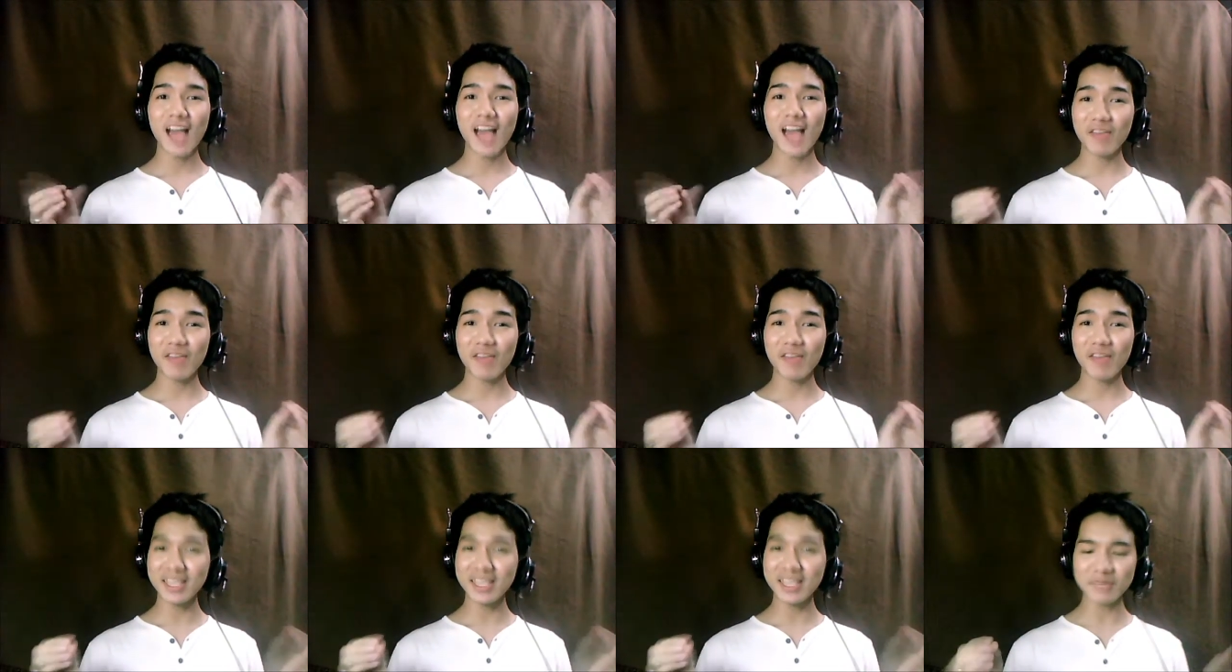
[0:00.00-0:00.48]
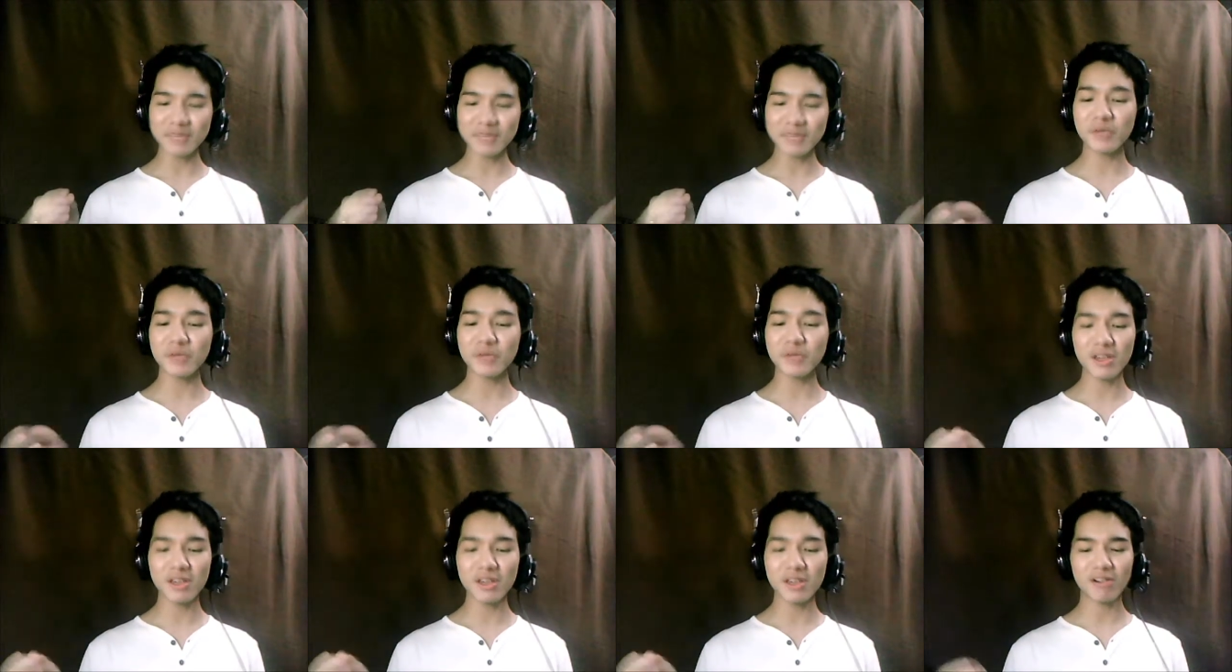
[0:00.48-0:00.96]
a uh, native
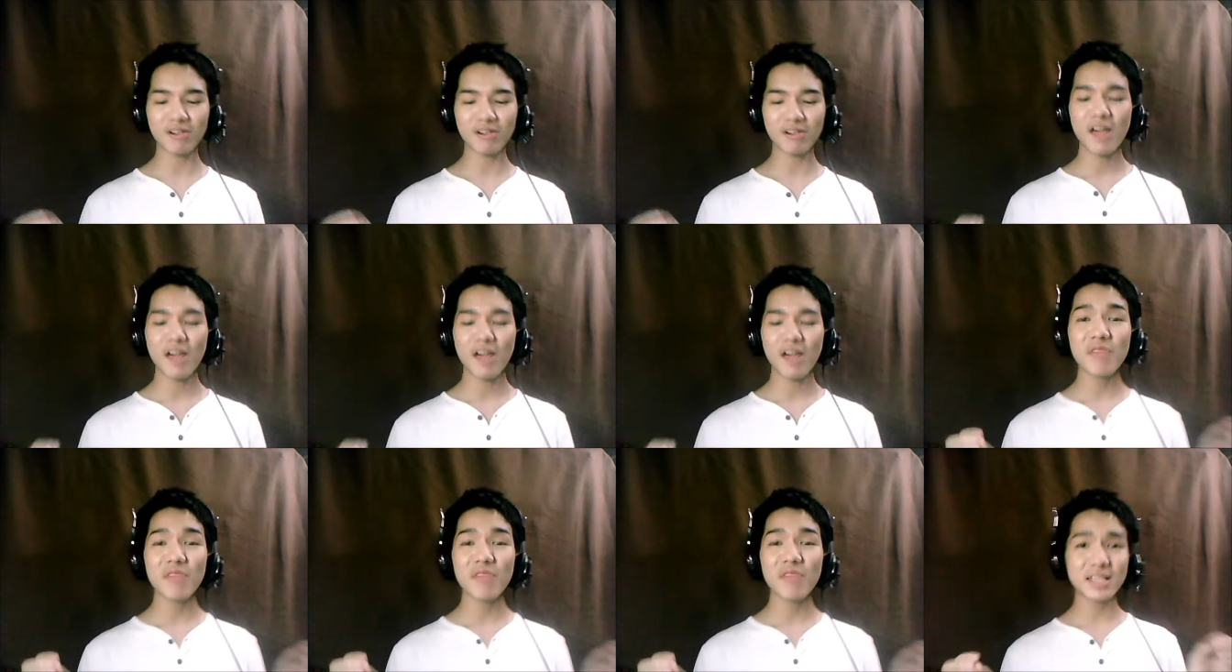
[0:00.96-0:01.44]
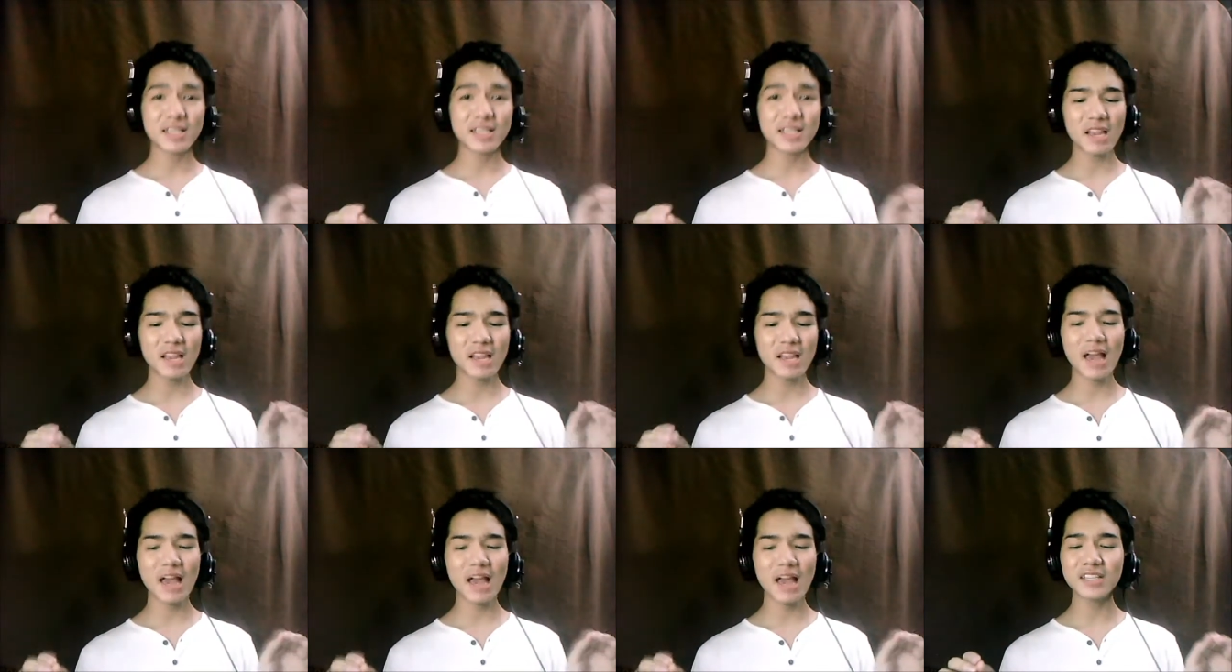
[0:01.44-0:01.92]
speaker
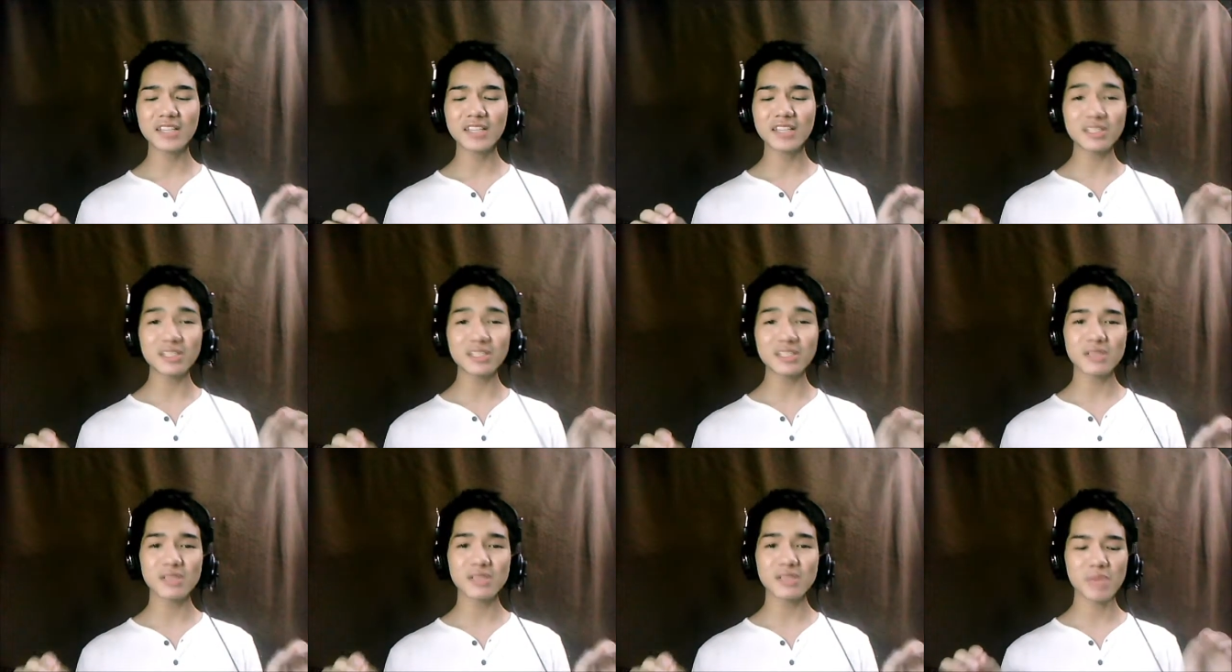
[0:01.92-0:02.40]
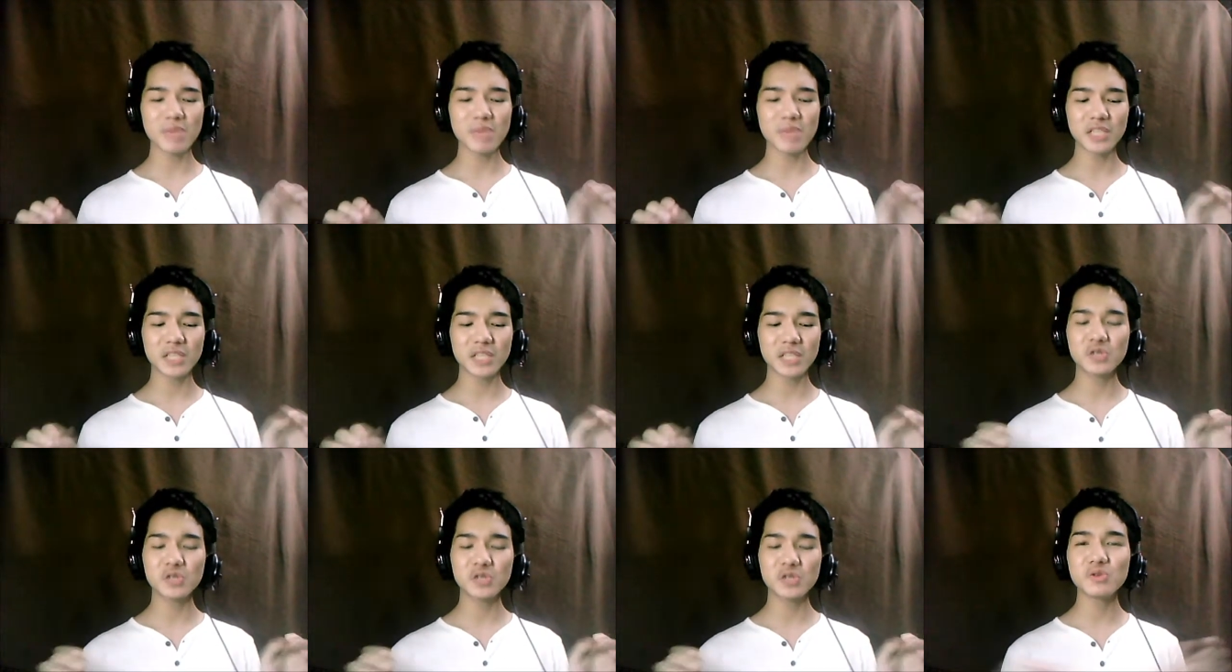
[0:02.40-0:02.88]
that's enlightened
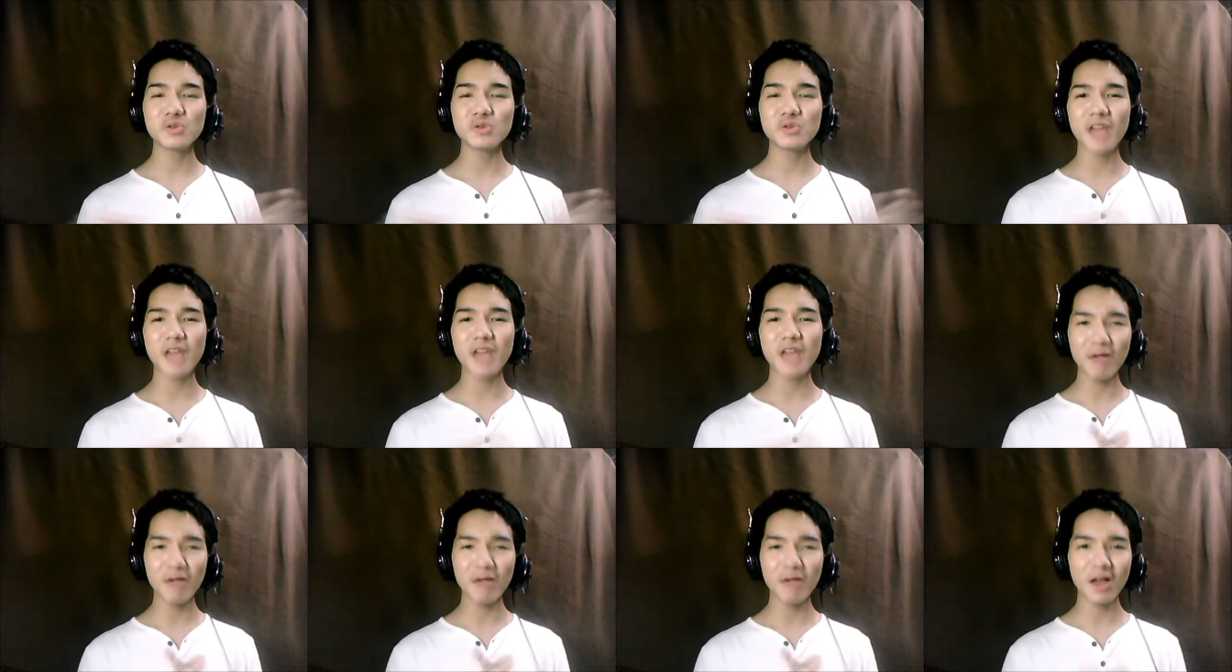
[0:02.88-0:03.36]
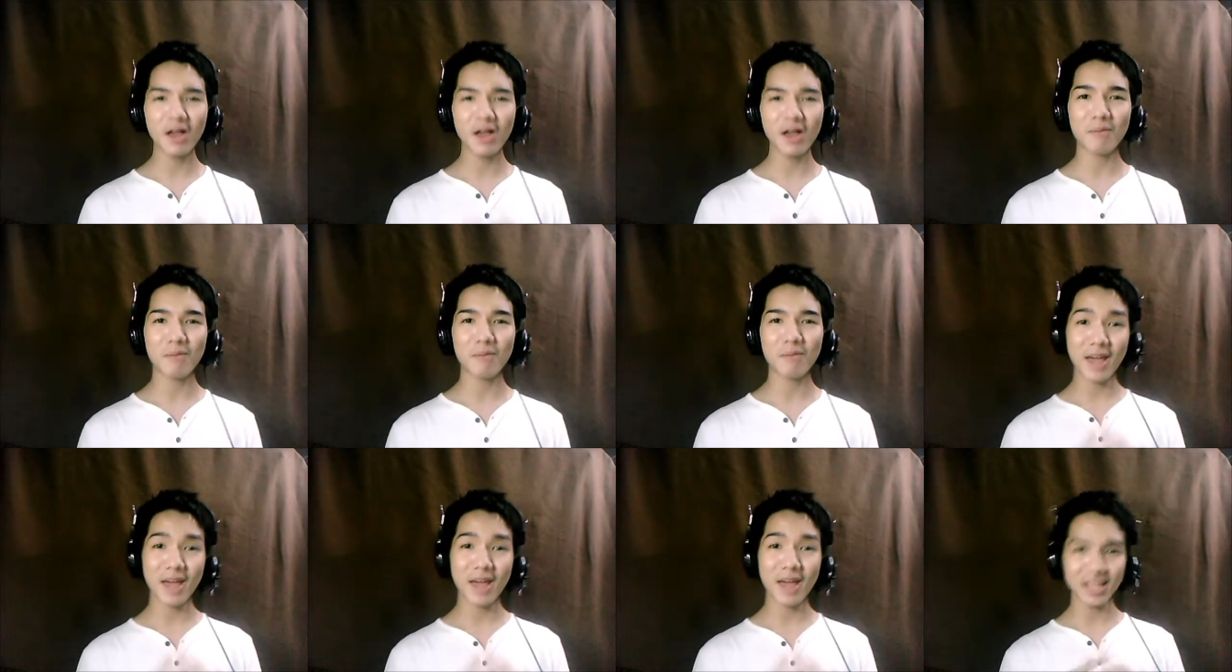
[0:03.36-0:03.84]
me to
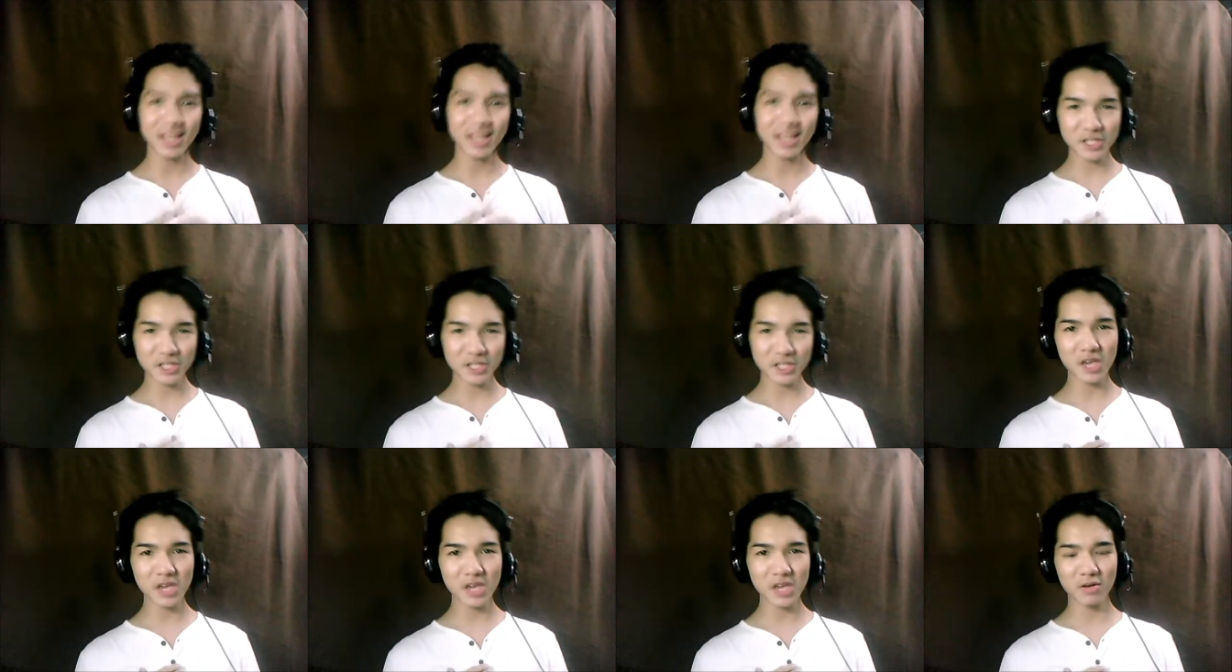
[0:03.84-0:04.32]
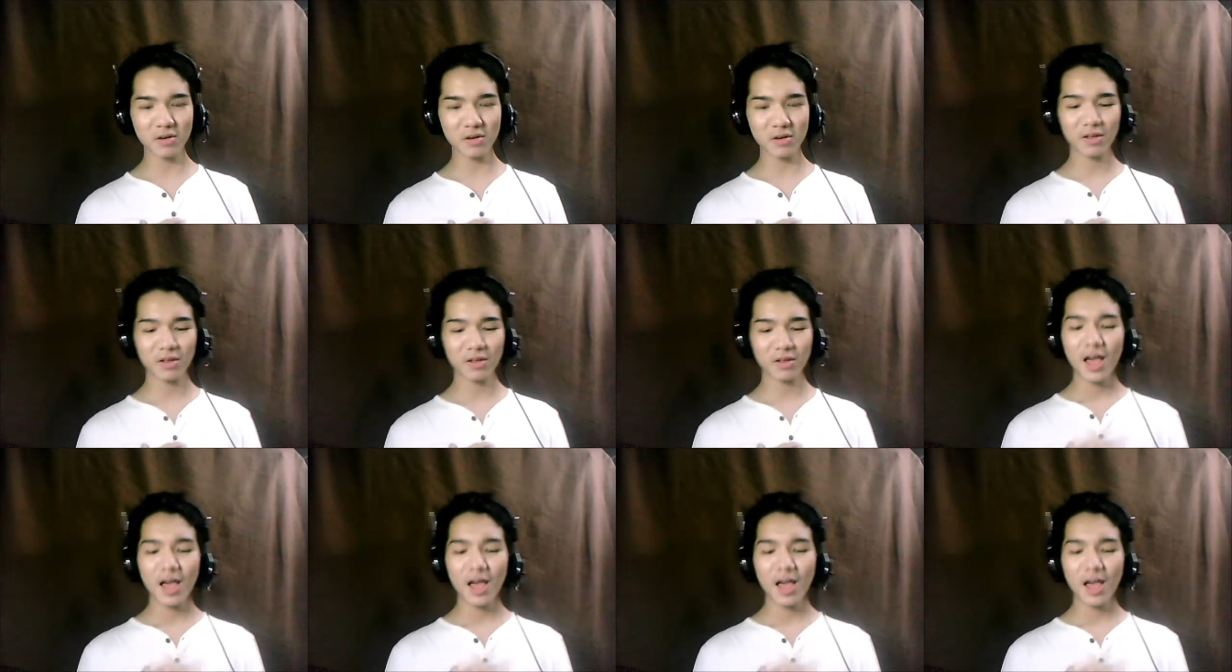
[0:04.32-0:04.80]
develop my English skill